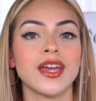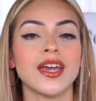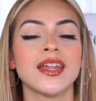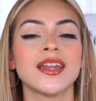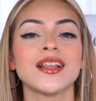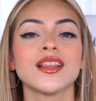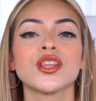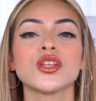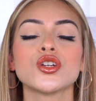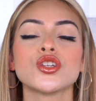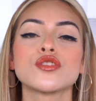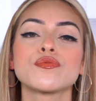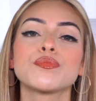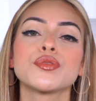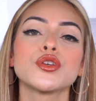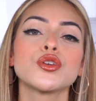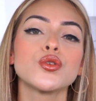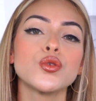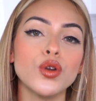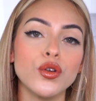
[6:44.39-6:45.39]
and it looks
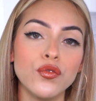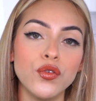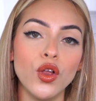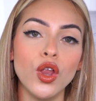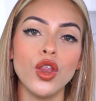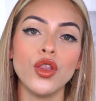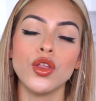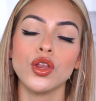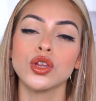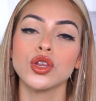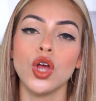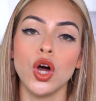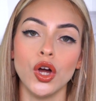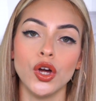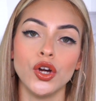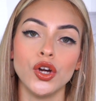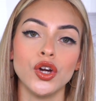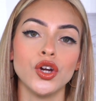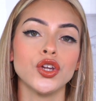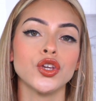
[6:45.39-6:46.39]
beautiful the
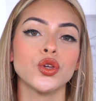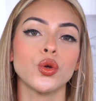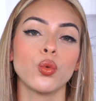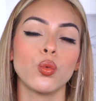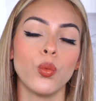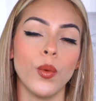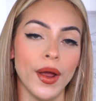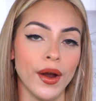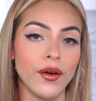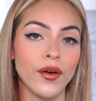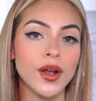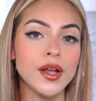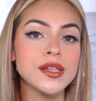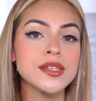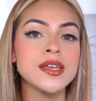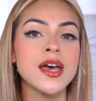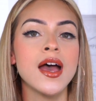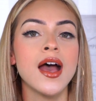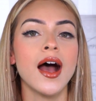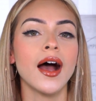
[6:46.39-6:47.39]
longer you wear it.